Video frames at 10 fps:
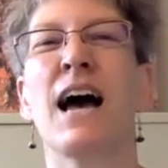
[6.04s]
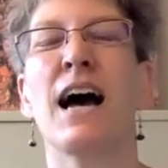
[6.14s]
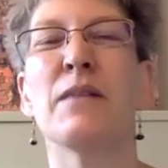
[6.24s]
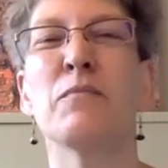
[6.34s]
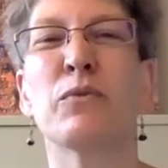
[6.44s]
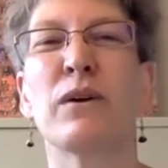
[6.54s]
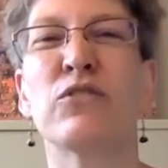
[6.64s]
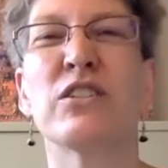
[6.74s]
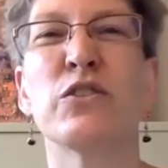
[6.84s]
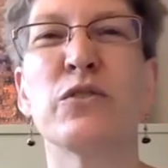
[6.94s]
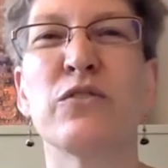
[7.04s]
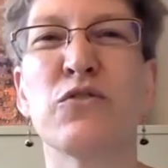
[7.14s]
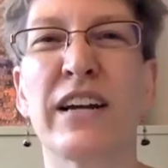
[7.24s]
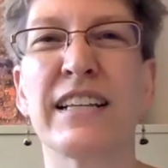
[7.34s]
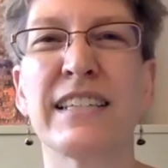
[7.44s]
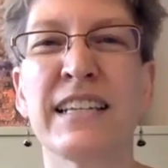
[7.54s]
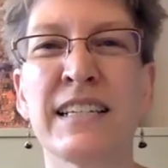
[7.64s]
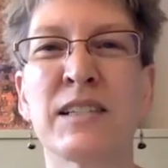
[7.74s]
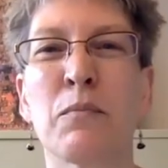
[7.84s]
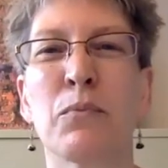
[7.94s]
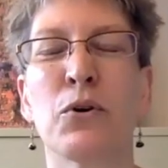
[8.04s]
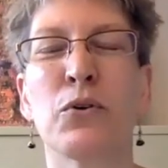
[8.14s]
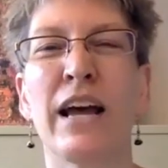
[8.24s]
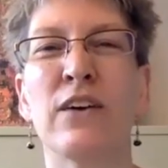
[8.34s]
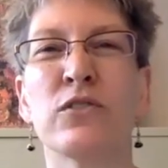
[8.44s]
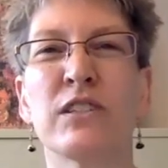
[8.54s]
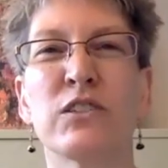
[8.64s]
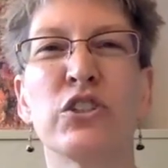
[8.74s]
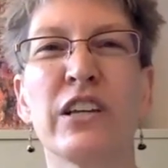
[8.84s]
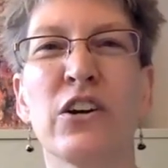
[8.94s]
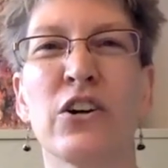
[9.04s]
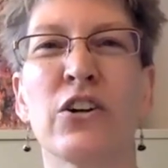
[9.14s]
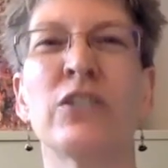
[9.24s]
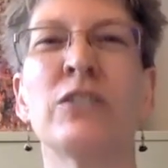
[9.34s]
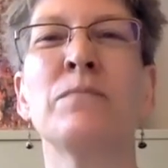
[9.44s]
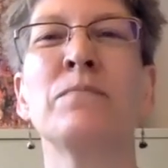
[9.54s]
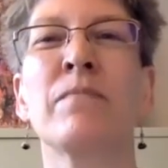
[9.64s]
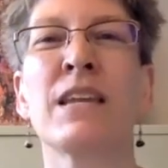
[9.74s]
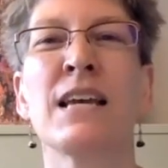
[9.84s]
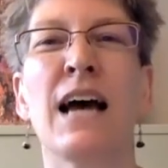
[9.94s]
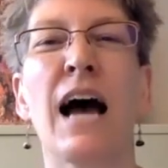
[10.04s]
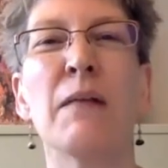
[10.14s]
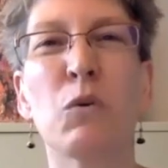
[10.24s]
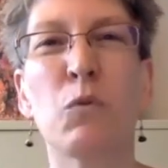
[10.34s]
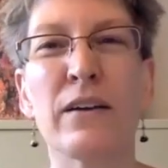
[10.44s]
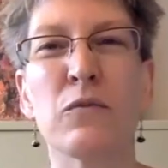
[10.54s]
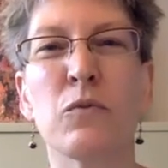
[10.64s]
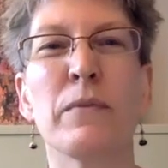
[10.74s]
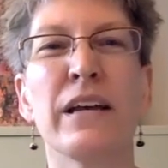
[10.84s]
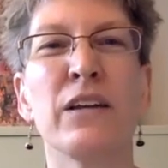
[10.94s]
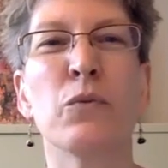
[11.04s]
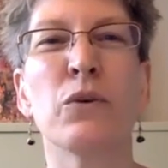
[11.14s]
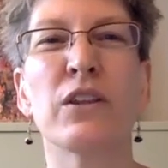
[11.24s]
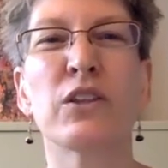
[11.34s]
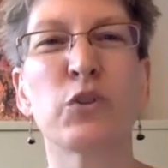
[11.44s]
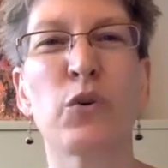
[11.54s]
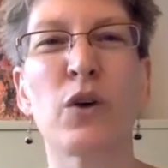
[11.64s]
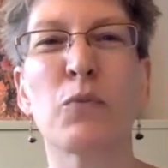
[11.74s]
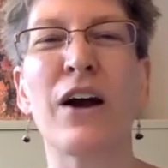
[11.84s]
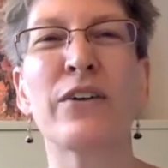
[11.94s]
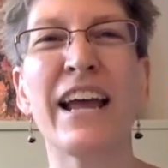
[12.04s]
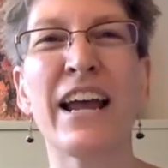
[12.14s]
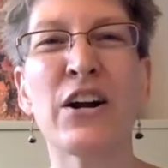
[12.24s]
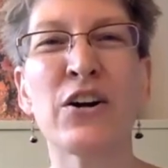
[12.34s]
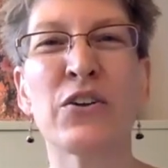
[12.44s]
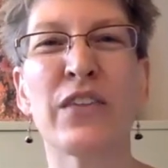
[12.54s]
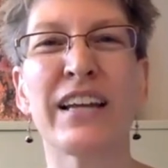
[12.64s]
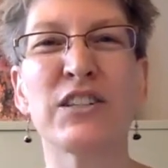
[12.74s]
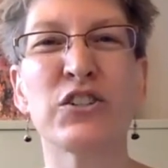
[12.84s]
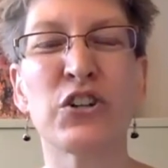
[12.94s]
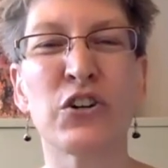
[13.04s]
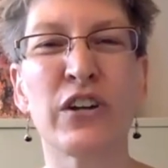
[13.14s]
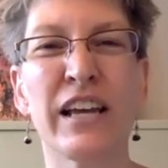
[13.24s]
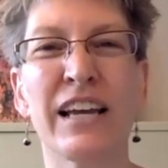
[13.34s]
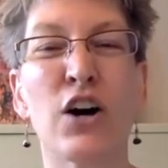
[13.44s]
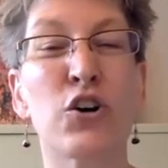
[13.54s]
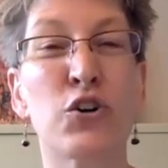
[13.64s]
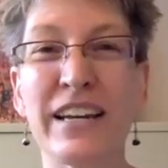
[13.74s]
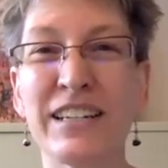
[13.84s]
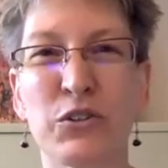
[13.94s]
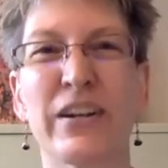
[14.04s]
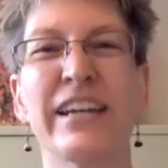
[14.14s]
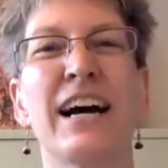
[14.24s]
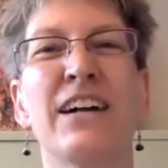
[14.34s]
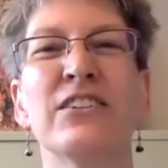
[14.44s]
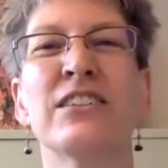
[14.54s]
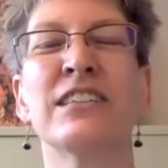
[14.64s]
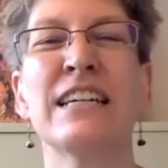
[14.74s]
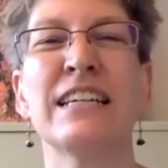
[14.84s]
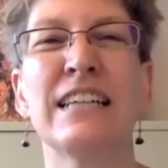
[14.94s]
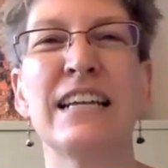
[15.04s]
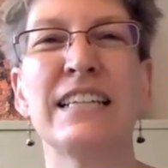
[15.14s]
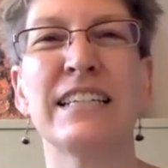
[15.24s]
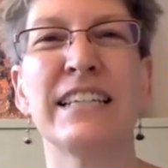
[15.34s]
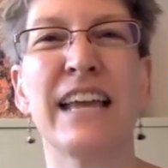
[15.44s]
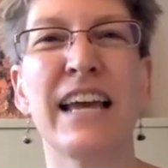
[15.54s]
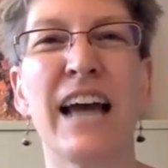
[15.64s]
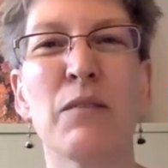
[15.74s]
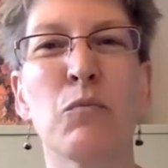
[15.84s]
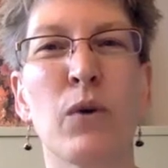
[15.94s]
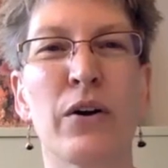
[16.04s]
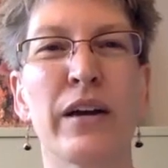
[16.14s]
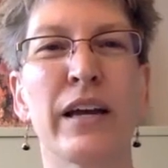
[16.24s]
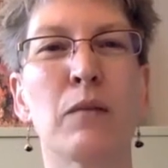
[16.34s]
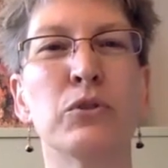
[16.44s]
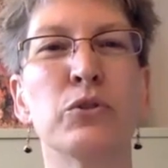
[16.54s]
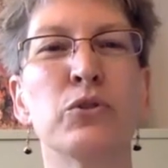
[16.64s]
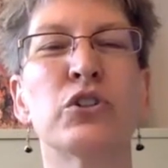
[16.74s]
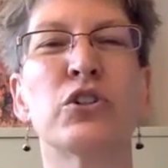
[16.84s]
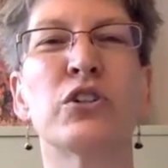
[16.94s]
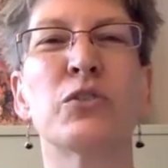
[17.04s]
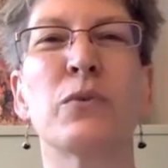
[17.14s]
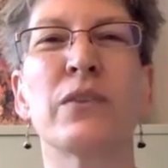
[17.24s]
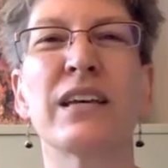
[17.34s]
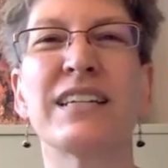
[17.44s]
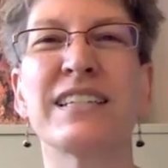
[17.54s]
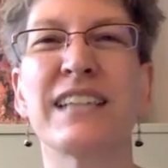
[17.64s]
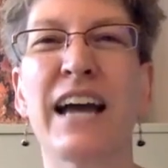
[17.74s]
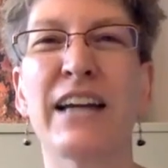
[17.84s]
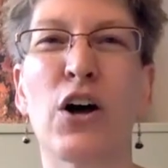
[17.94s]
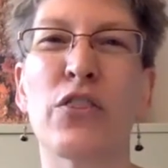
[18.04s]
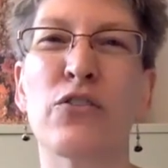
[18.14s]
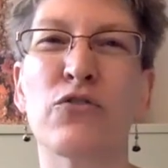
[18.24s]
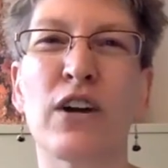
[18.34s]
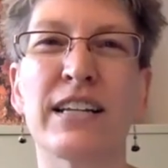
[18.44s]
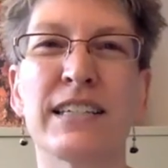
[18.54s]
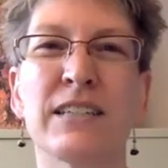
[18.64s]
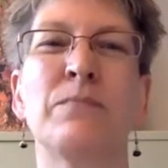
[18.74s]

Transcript: I'm Reverend Susan Frances, pronouns she, her. I'm a white woman with short brown hair that is turning a great gray color. And today I'm wearing a blue shirt with a design on the front.